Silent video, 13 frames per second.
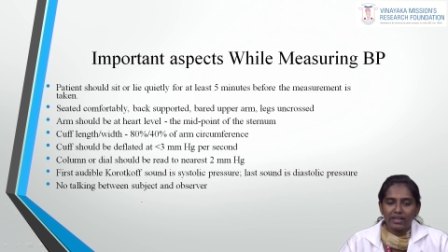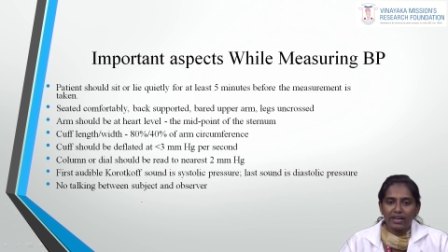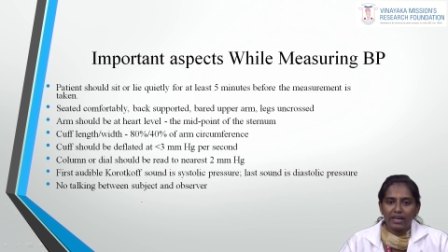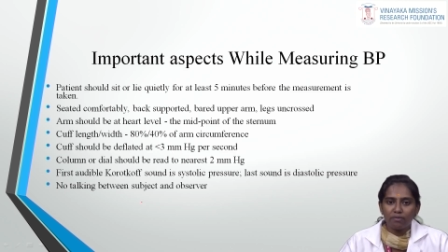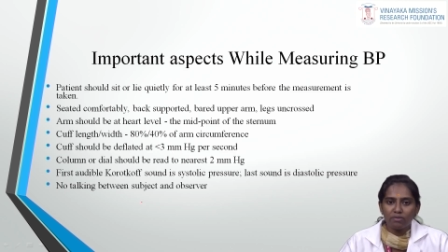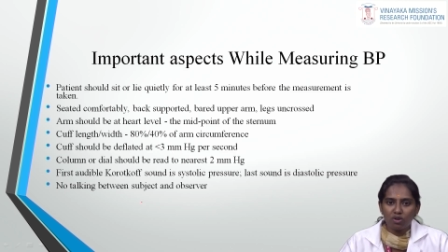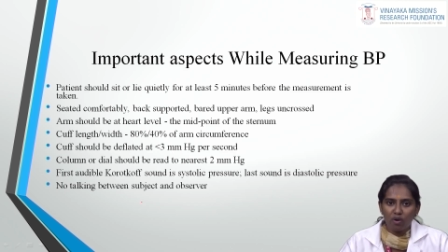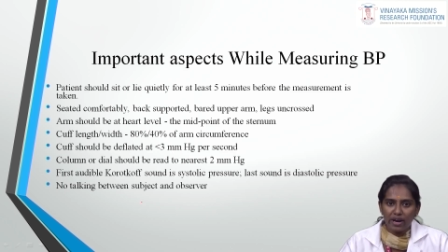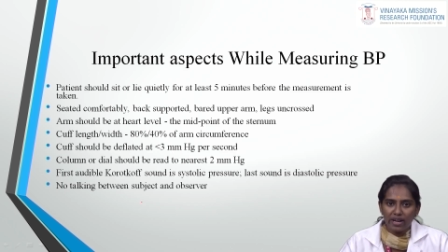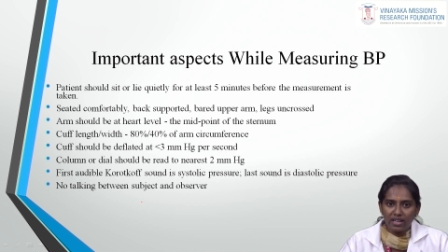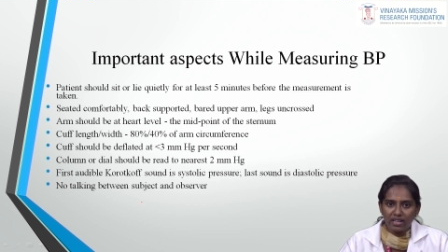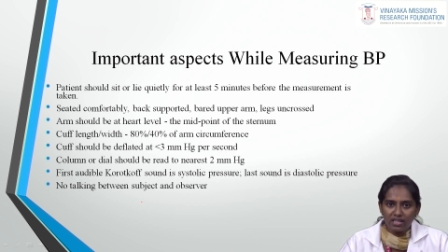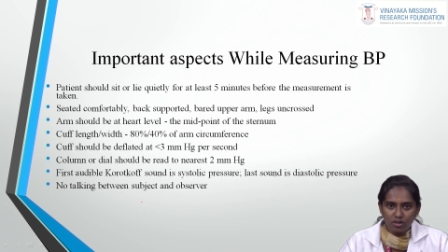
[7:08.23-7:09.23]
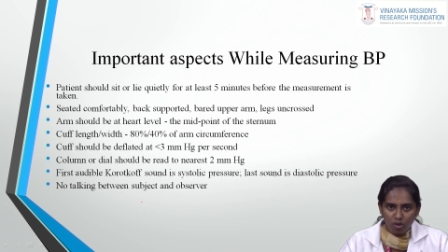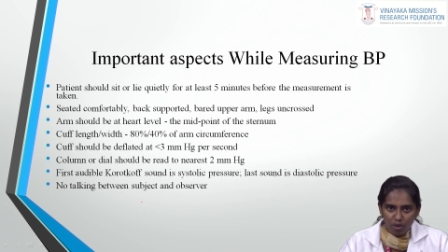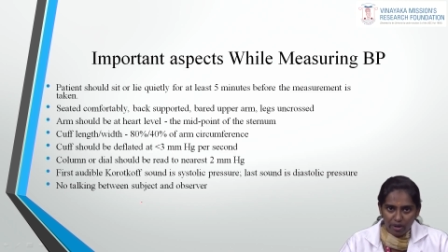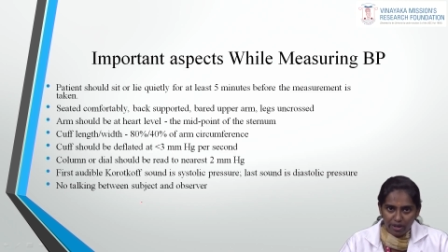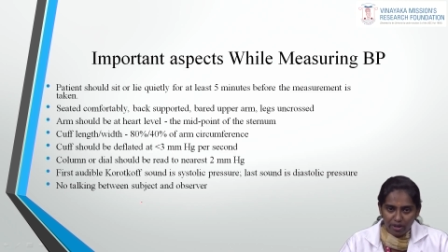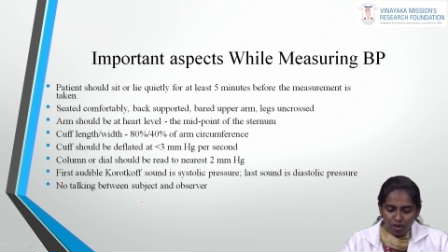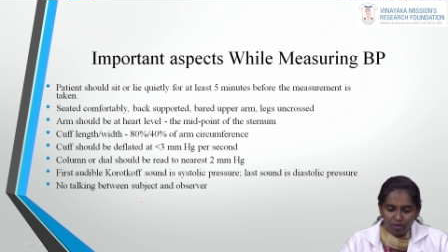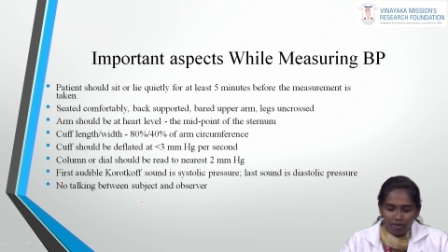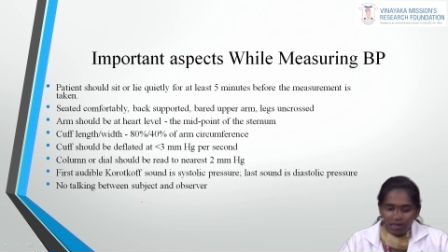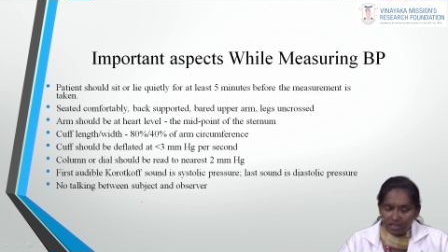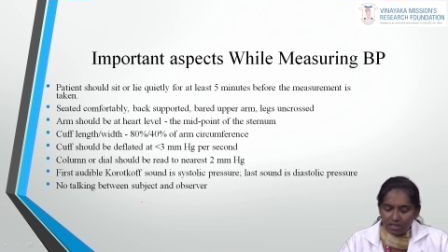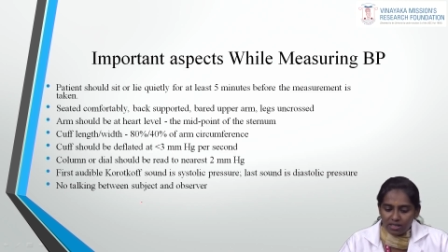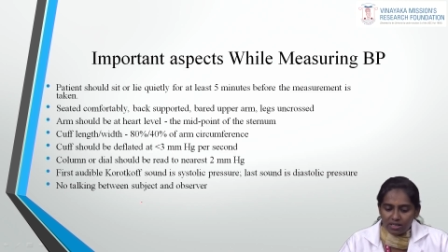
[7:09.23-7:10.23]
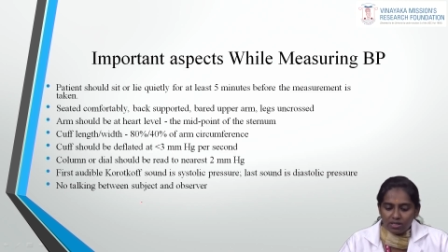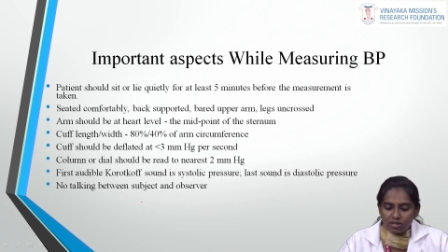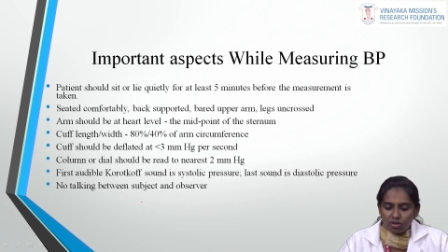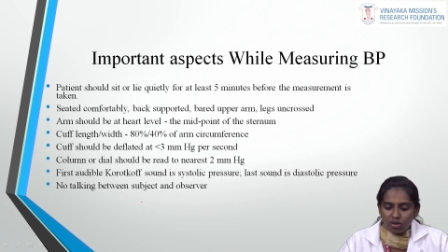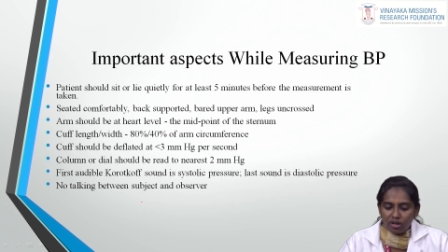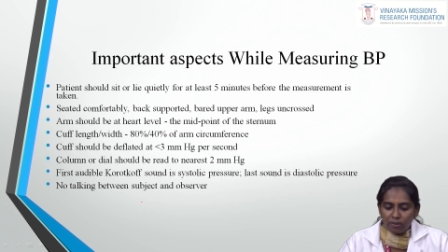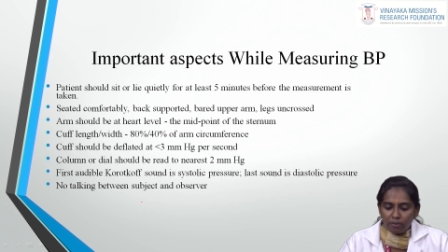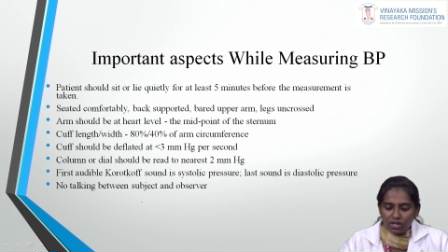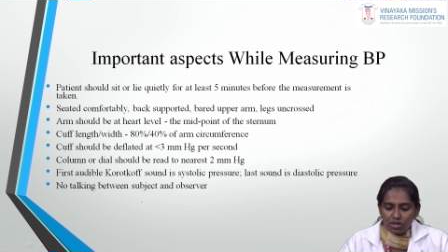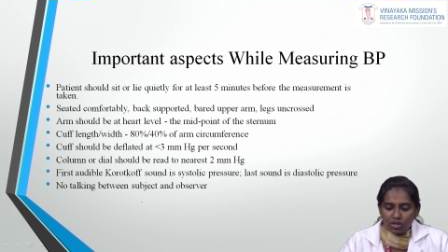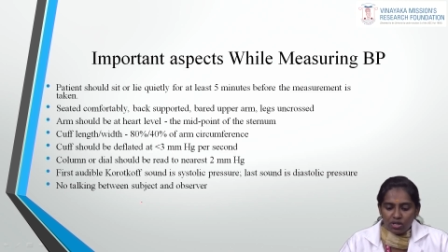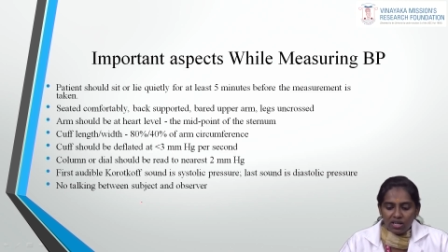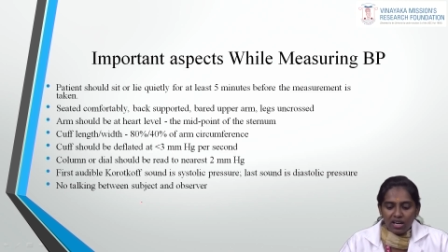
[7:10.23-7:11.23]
The name is coined as Korotkoff. Is the systolic pressure.